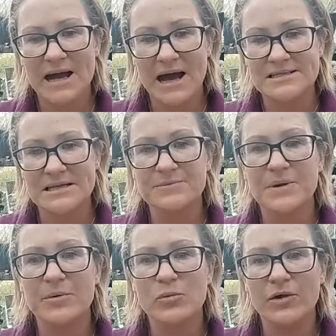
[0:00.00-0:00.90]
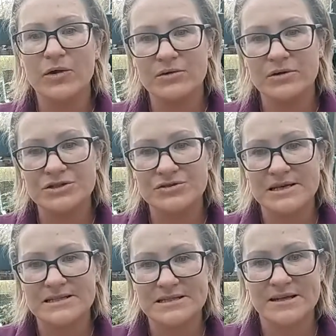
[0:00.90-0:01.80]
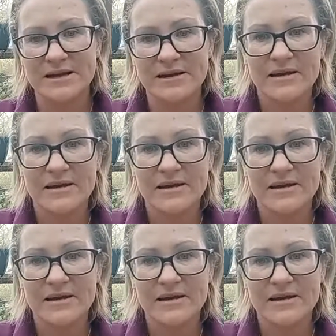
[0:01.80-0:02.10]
asking people what they were interested in,